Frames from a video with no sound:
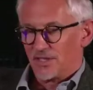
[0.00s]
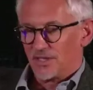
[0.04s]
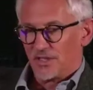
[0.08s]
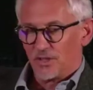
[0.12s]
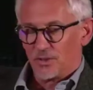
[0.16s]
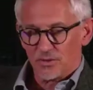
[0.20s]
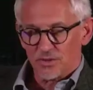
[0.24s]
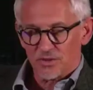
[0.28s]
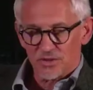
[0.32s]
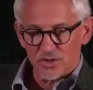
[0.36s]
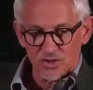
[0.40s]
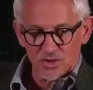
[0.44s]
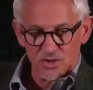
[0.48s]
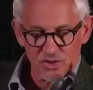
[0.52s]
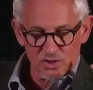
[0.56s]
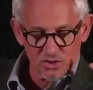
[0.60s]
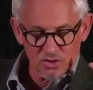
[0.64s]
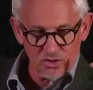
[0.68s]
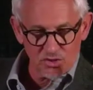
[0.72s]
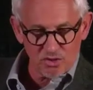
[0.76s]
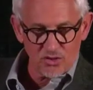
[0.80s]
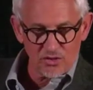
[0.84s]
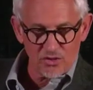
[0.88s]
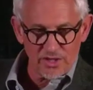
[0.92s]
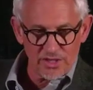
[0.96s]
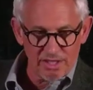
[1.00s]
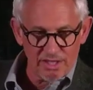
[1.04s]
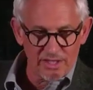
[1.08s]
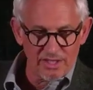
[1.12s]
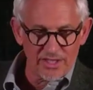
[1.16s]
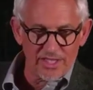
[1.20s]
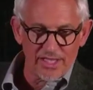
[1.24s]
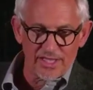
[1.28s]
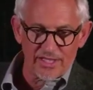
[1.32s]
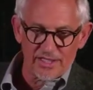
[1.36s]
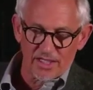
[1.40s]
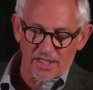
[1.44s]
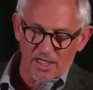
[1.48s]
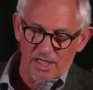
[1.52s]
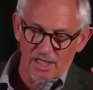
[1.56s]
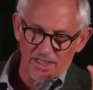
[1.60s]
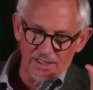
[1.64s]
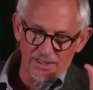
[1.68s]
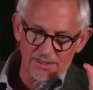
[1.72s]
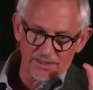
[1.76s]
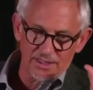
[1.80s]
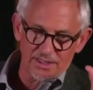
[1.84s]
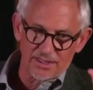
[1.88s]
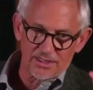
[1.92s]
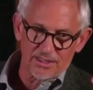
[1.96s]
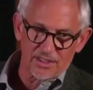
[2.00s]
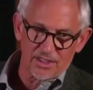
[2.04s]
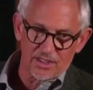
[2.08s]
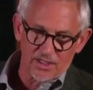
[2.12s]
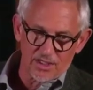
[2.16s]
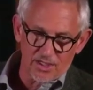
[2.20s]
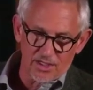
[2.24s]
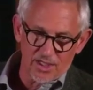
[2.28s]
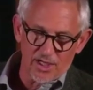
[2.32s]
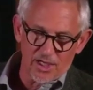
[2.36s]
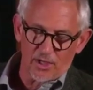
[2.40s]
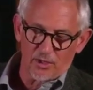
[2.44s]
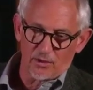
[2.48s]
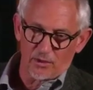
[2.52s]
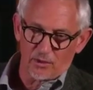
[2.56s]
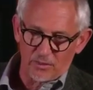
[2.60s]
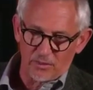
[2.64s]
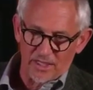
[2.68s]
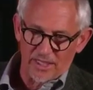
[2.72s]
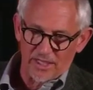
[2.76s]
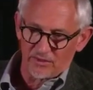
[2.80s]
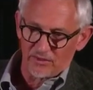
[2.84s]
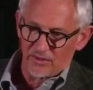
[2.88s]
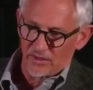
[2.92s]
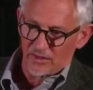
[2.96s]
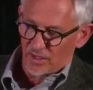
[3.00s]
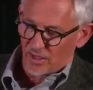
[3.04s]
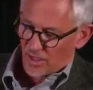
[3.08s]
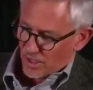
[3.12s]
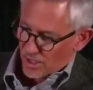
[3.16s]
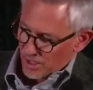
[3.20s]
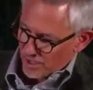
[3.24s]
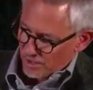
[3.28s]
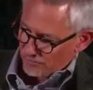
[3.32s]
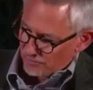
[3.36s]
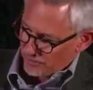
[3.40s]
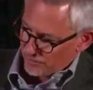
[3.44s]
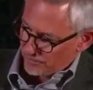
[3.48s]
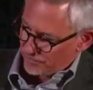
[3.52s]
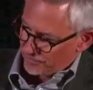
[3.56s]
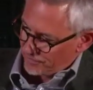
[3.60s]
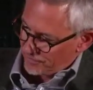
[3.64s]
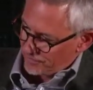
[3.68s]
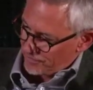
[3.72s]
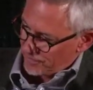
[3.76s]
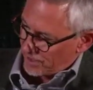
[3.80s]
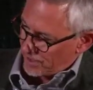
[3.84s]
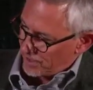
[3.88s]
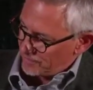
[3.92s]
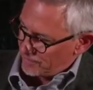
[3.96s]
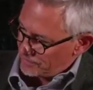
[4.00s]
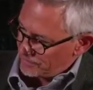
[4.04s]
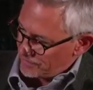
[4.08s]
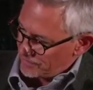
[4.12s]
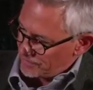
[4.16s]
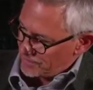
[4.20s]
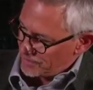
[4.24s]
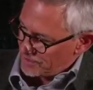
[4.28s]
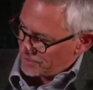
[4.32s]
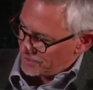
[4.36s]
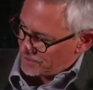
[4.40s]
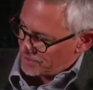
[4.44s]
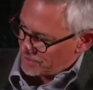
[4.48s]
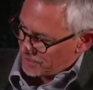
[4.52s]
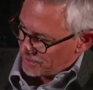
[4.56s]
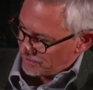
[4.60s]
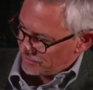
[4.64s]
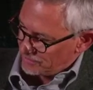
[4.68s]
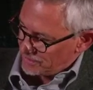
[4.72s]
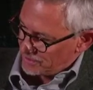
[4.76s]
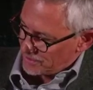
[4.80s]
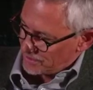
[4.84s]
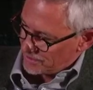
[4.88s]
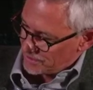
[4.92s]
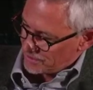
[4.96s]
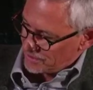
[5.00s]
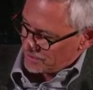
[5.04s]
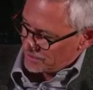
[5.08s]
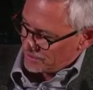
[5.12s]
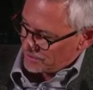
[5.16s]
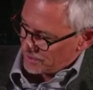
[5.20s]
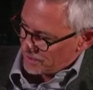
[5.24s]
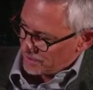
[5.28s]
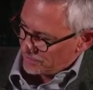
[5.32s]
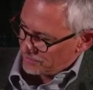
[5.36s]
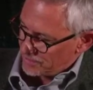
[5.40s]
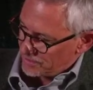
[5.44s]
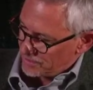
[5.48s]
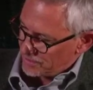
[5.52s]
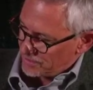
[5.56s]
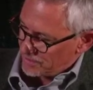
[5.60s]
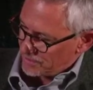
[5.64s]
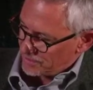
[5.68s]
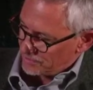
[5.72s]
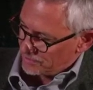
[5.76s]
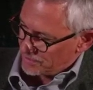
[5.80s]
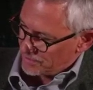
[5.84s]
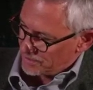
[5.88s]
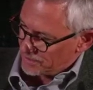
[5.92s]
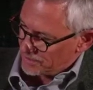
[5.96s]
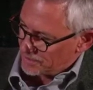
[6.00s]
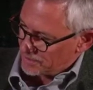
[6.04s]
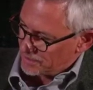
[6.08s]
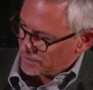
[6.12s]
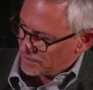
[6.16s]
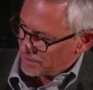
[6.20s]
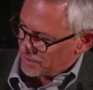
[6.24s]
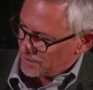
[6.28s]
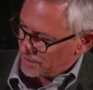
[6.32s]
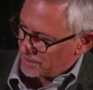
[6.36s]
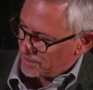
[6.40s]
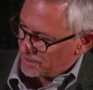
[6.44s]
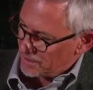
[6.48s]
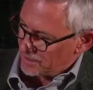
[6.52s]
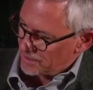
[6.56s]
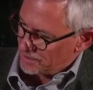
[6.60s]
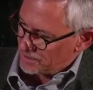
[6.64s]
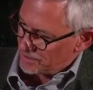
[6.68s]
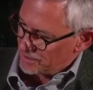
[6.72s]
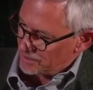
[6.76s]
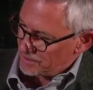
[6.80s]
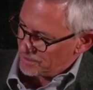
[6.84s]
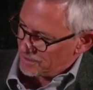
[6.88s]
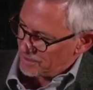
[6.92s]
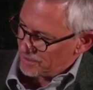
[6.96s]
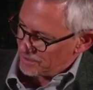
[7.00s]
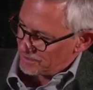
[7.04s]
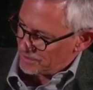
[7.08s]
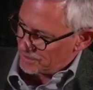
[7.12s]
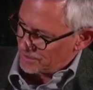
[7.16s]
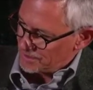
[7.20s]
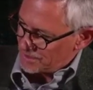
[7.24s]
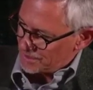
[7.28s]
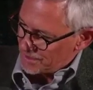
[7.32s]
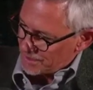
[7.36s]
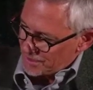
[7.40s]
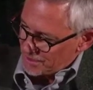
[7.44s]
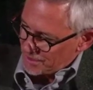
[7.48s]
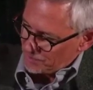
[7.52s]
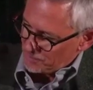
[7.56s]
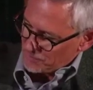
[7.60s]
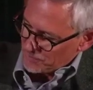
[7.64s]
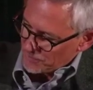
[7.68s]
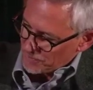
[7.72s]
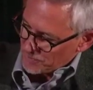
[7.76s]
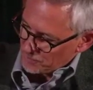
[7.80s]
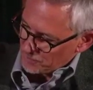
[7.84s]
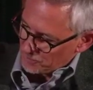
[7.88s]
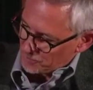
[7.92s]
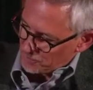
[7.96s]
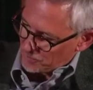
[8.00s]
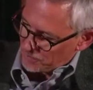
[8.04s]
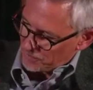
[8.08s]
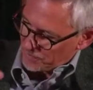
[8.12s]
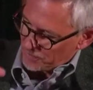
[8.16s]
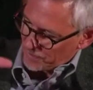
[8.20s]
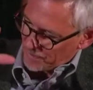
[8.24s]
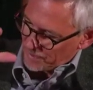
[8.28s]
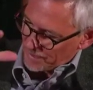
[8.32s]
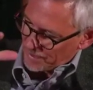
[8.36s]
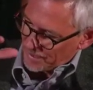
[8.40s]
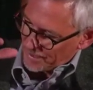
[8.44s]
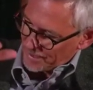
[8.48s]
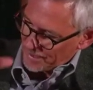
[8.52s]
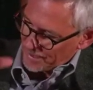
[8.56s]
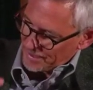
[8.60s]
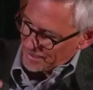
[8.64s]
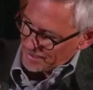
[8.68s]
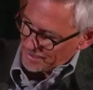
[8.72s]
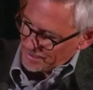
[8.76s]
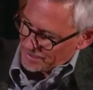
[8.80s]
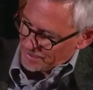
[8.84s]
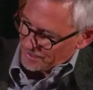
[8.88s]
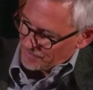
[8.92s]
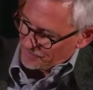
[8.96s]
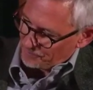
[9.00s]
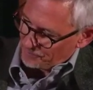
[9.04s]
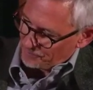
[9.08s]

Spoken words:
There was a story in there that I didn't know about that either discovered of a young team that played